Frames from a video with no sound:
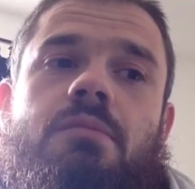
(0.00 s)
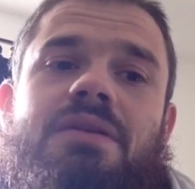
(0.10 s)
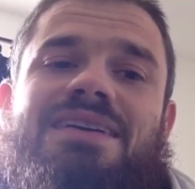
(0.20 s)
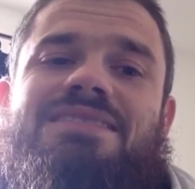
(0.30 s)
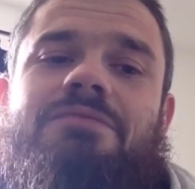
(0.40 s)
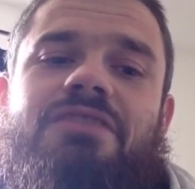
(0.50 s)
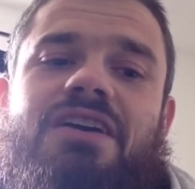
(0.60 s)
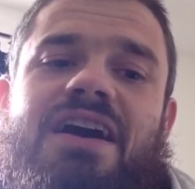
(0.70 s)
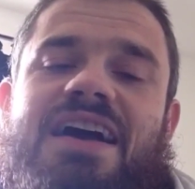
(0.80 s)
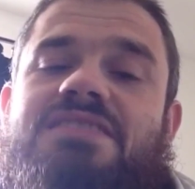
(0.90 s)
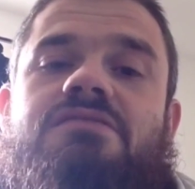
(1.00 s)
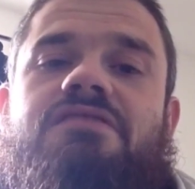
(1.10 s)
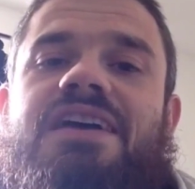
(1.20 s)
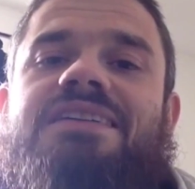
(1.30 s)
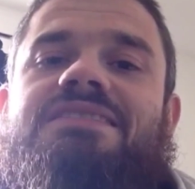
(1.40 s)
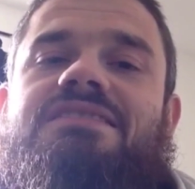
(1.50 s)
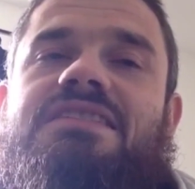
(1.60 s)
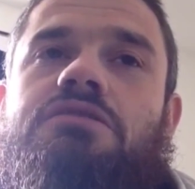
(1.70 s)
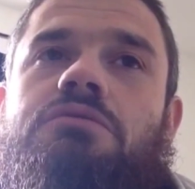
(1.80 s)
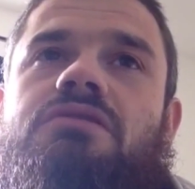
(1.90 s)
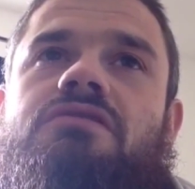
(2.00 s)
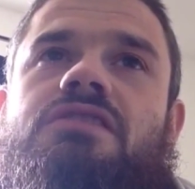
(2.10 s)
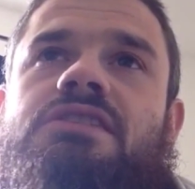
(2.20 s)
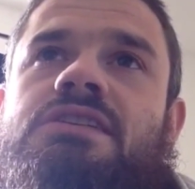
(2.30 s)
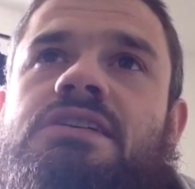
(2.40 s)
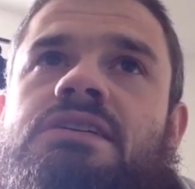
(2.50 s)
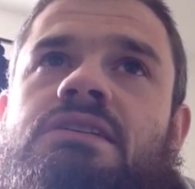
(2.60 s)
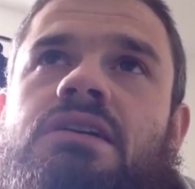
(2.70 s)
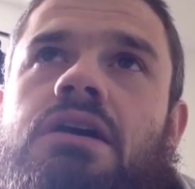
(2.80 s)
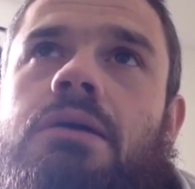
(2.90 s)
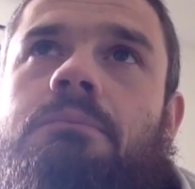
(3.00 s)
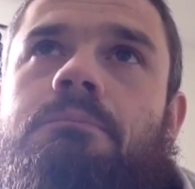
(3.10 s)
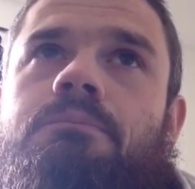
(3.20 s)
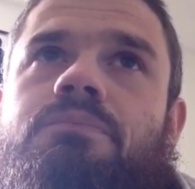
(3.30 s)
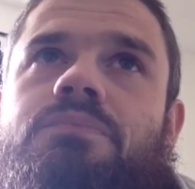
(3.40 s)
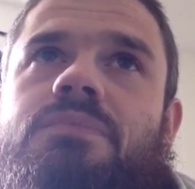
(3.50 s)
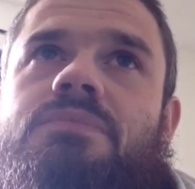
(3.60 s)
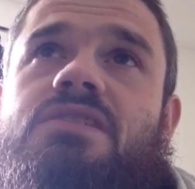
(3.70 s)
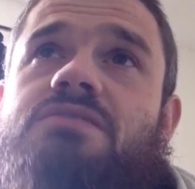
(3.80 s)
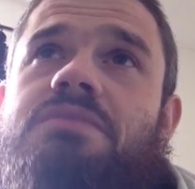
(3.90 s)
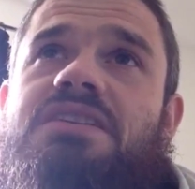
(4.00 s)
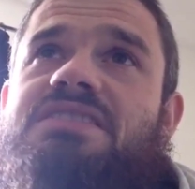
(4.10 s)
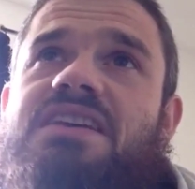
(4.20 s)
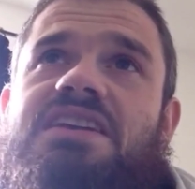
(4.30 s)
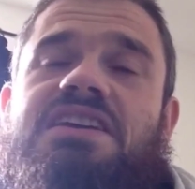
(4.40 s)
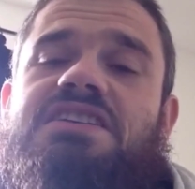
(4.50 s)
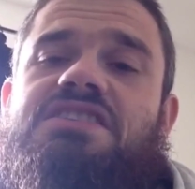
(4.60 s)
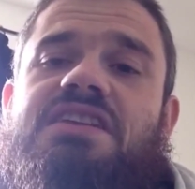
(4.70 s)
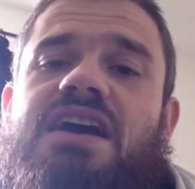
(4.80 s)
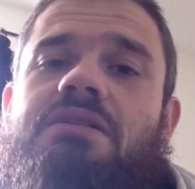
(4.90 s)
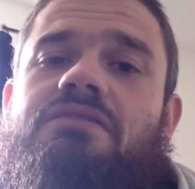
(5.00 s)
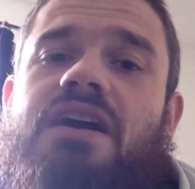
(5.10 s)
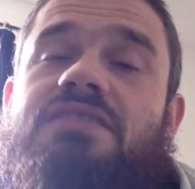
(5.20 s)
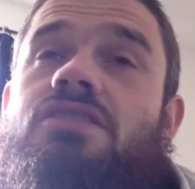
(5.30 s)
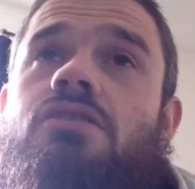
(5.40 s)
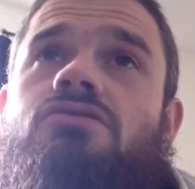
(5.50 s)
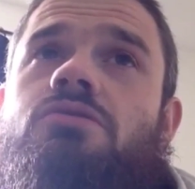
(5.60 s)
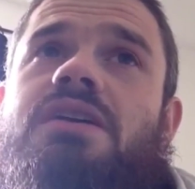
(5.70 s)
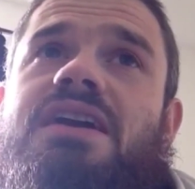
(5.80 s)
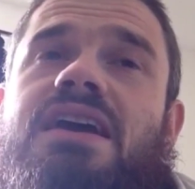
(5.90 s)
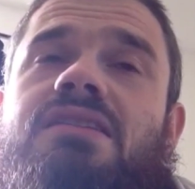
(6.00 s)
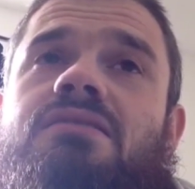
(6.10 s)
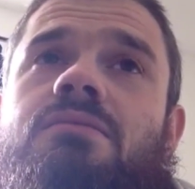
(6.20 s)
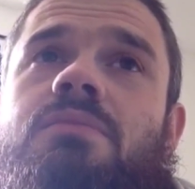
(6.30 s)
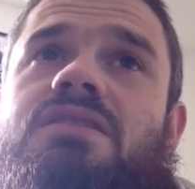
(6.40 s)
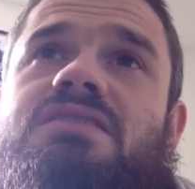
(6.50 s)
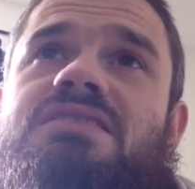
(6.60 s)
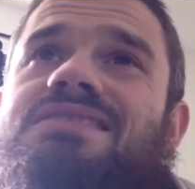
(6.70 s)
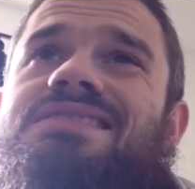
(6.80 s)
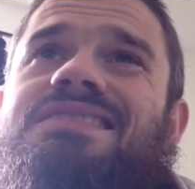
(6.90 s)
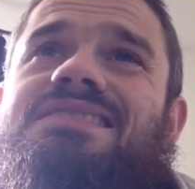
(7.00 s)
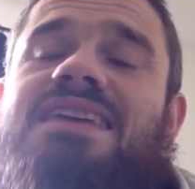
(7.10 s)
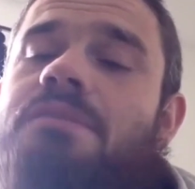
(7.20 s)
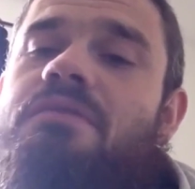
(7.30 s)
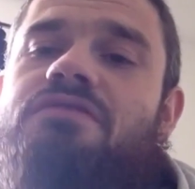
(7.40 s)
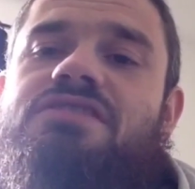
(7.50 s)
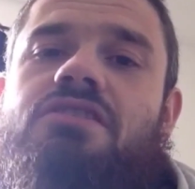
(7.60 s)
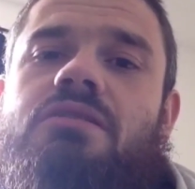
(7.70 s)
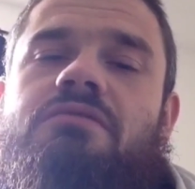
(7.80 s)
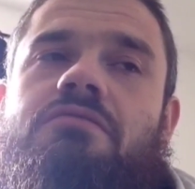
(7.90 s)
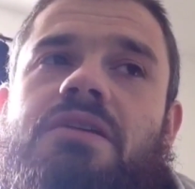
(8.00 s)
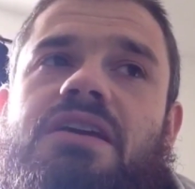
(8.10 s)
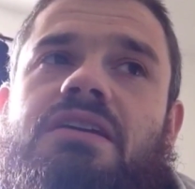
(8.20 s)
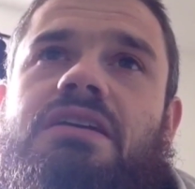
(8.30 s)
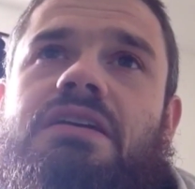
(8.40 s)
But that's something I had to face and deal with. Doesn't mean it's any easier now if I have to go and do it again, because it's the same every time for me.